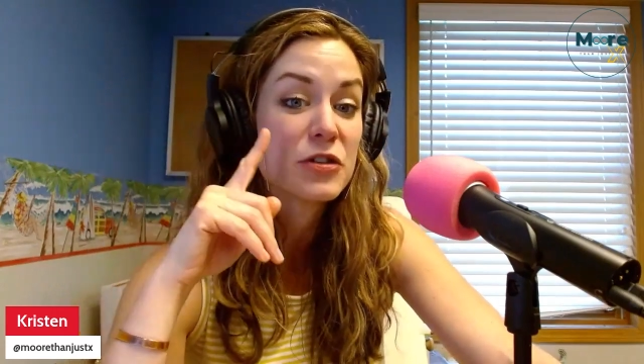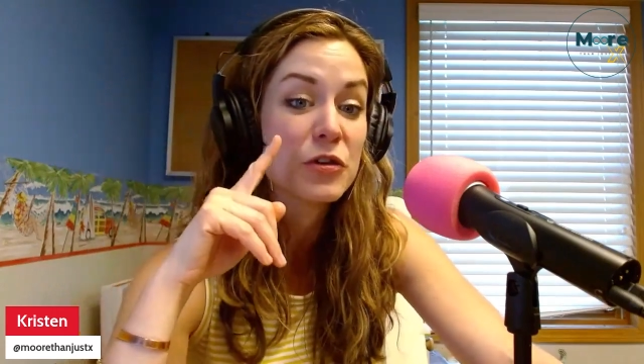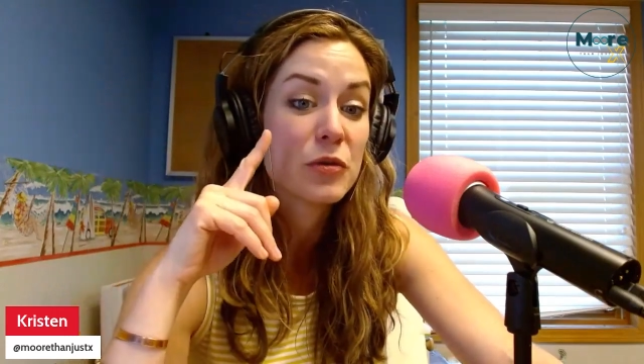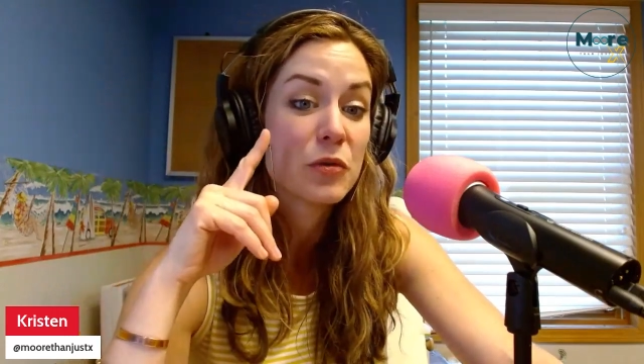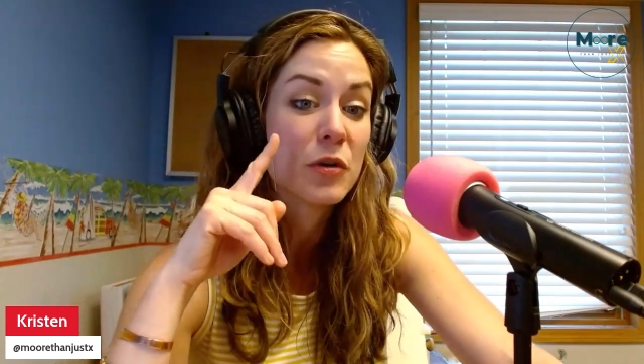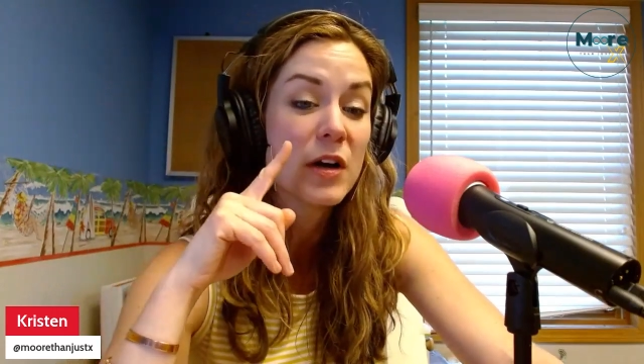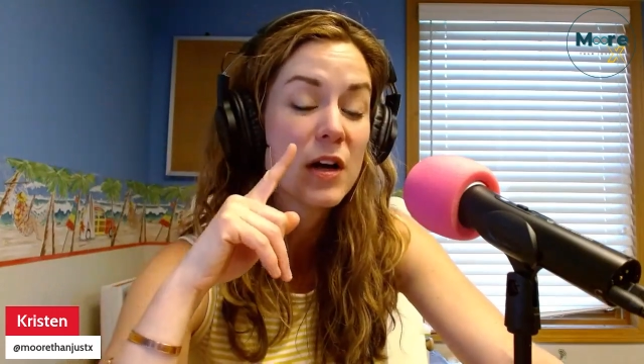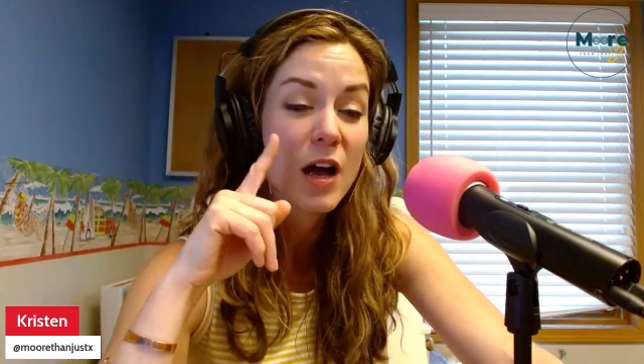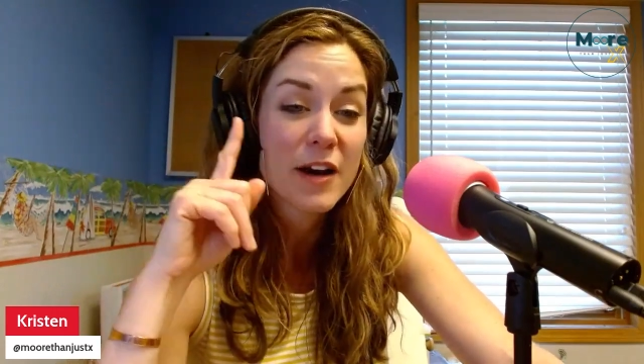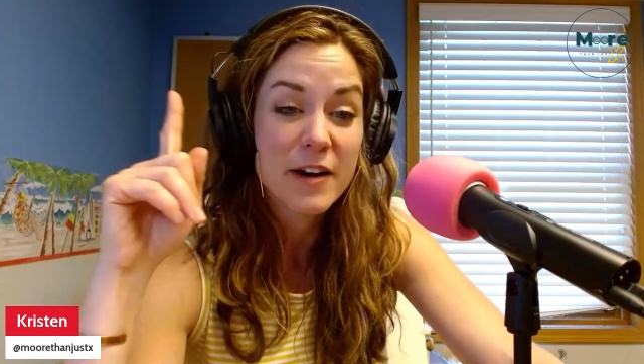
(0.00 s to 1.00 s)
to
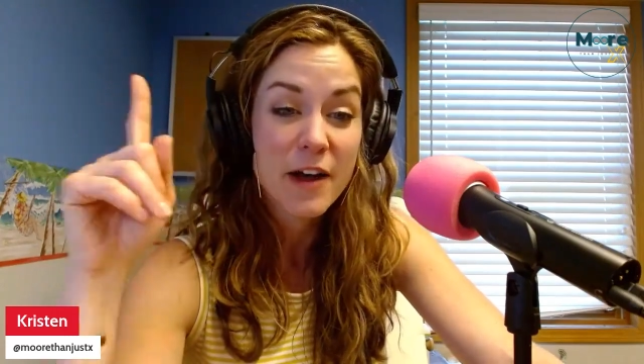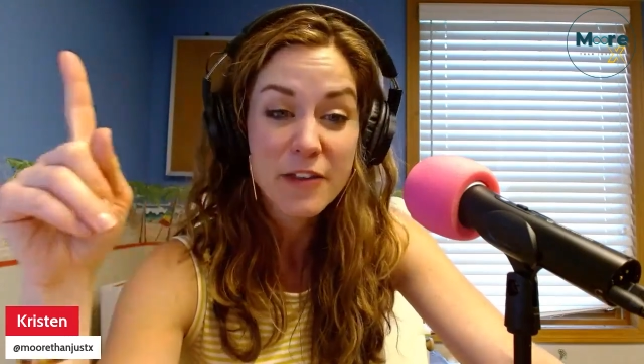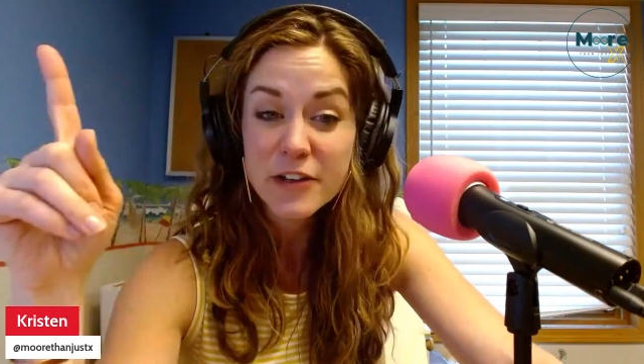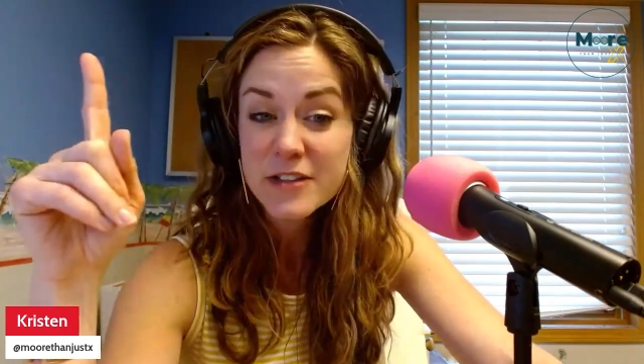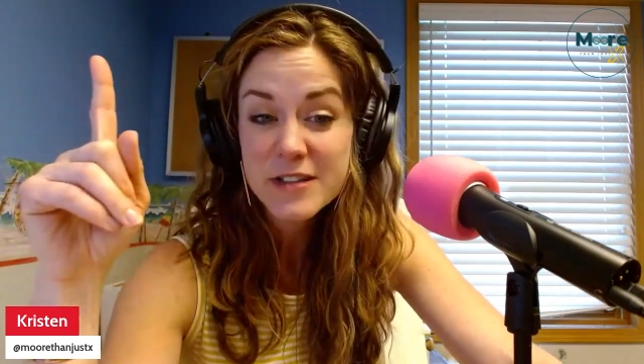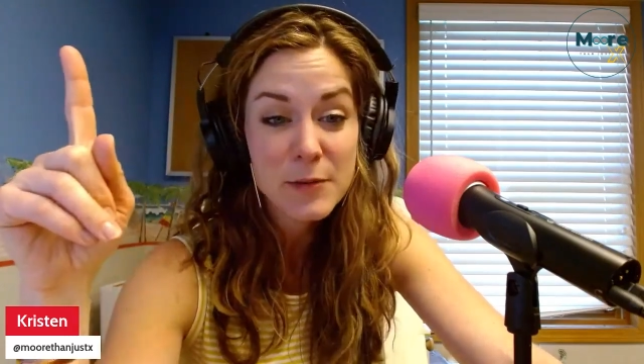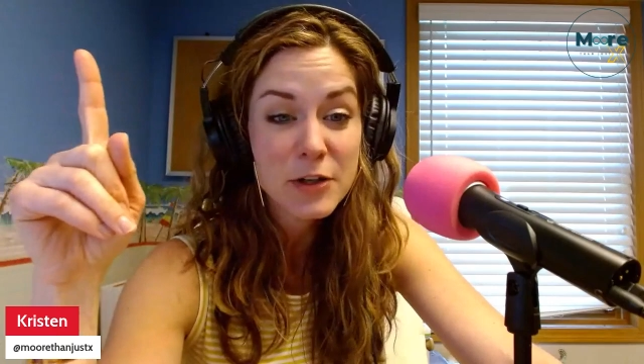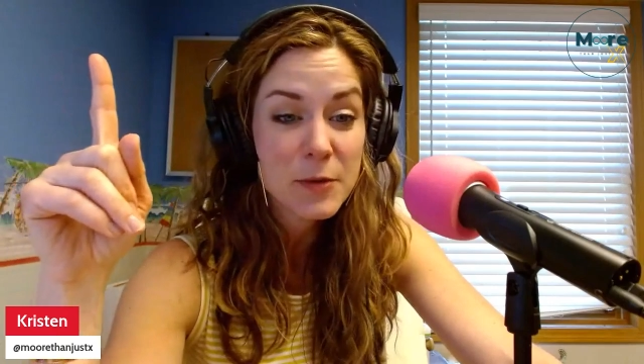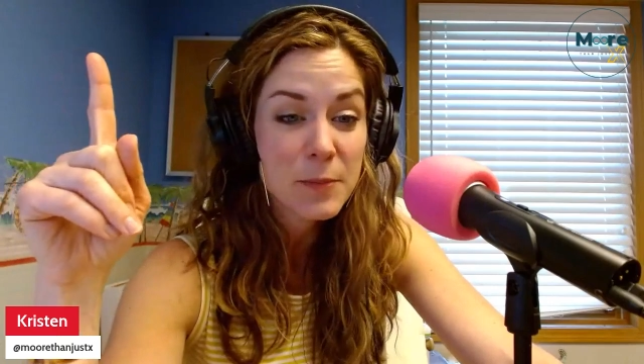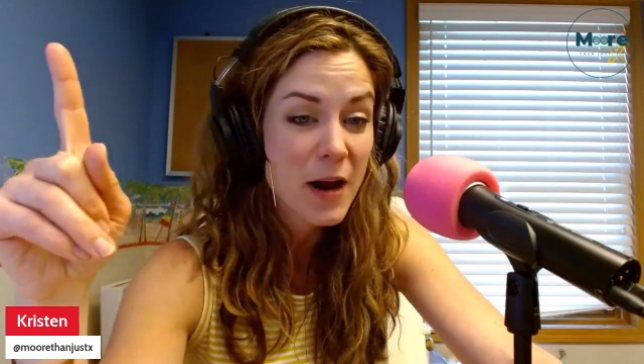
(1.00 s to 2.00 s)
another
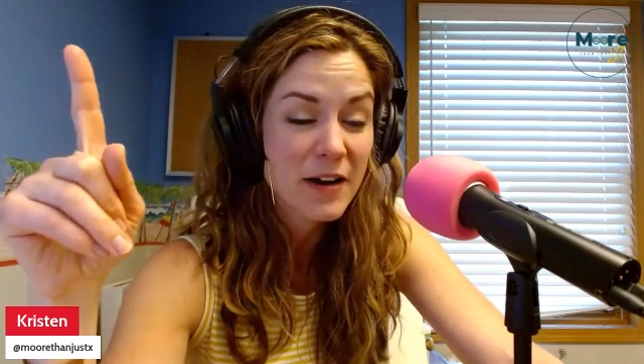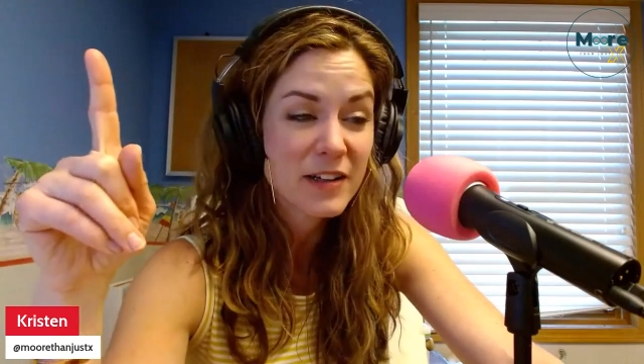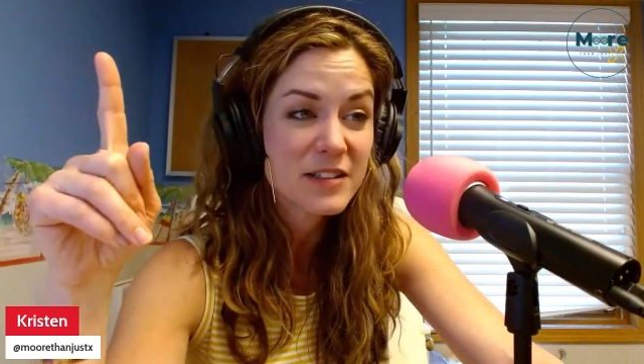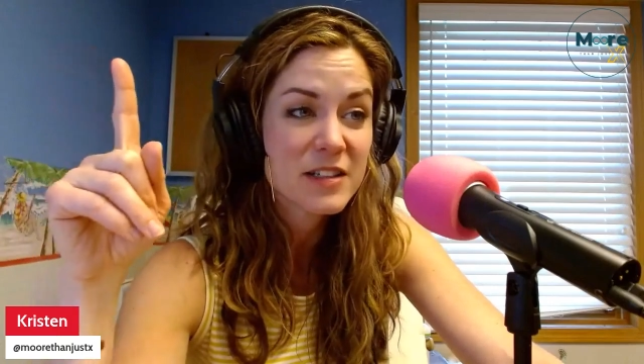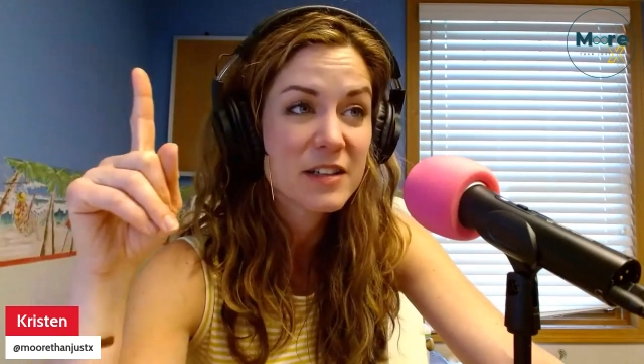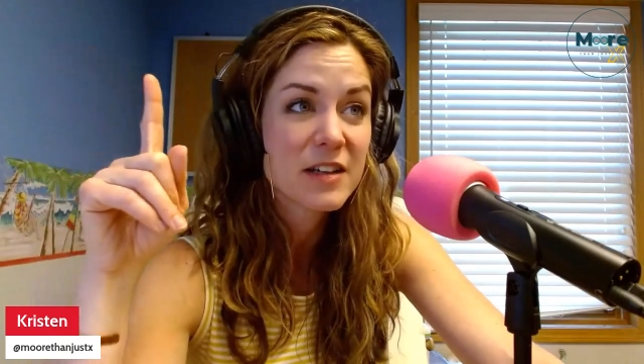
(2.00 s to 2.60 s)
similar product